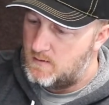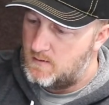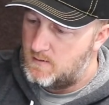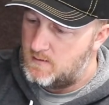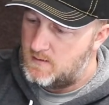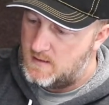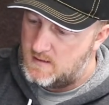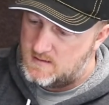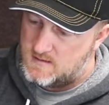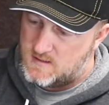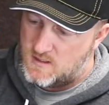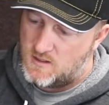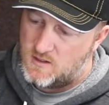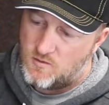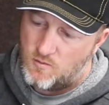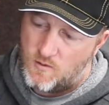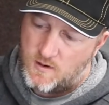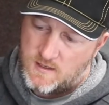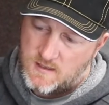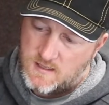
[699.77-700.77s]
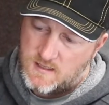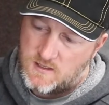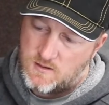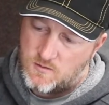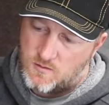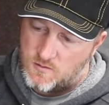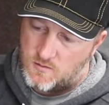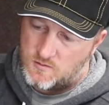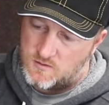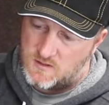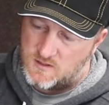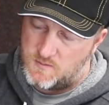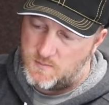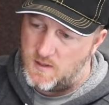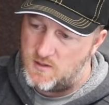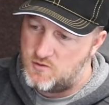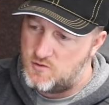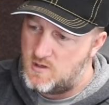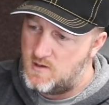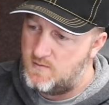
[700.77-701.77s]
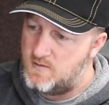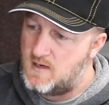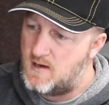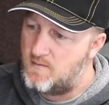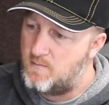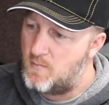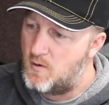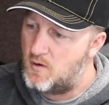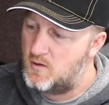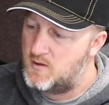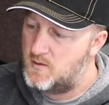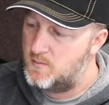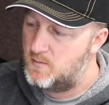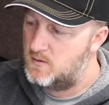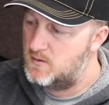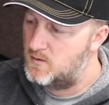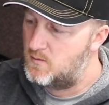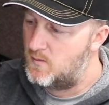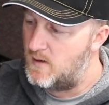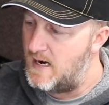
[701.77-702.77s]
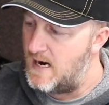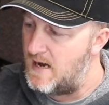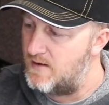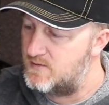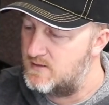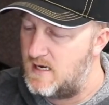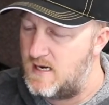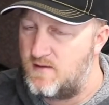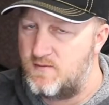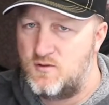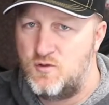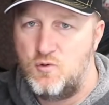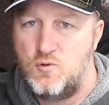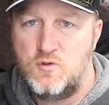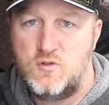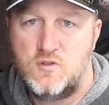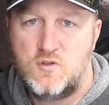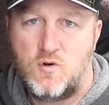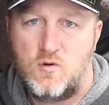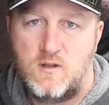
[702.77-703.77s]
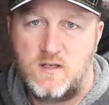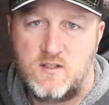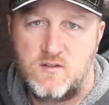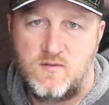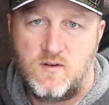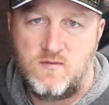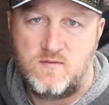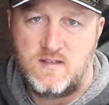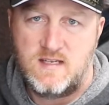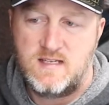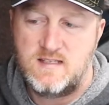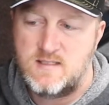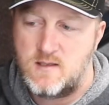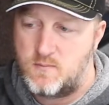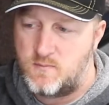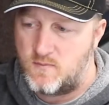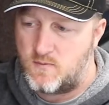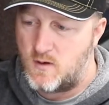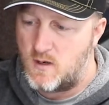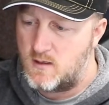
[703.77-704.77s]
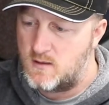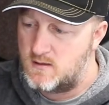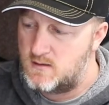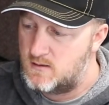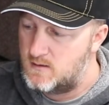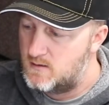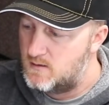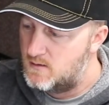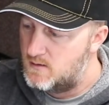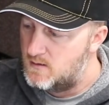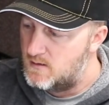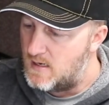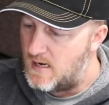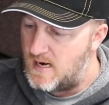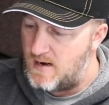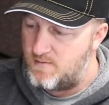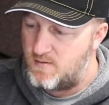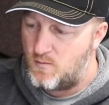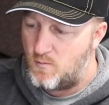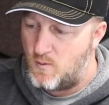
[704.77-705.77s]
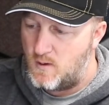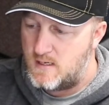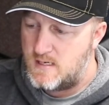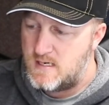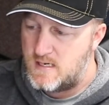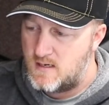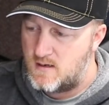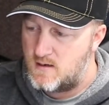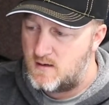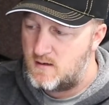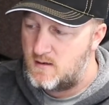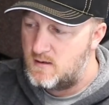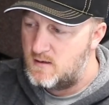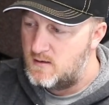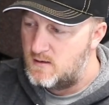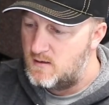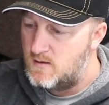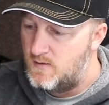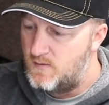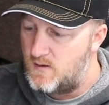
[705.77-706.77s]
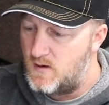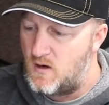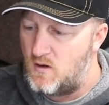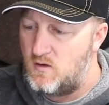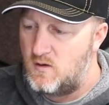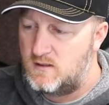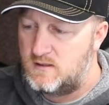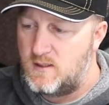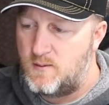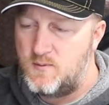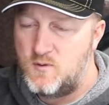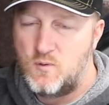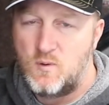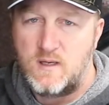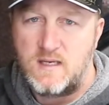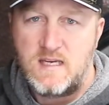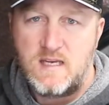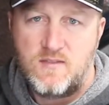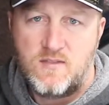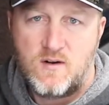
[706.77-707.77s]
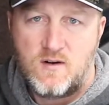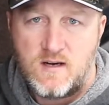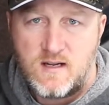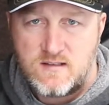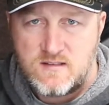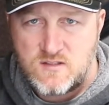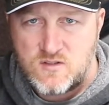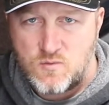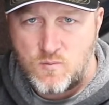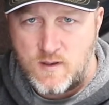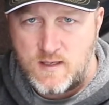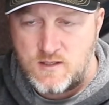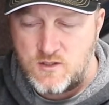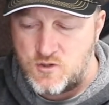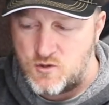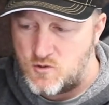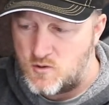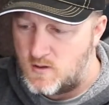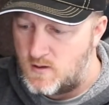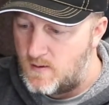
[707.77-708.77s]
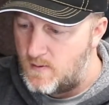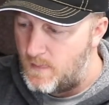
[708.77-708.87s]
This you're going to use, especially if you have multiple graphs. I have two Solix 15s up front. I have the one here. They're all hooked up to an Ethernet switch.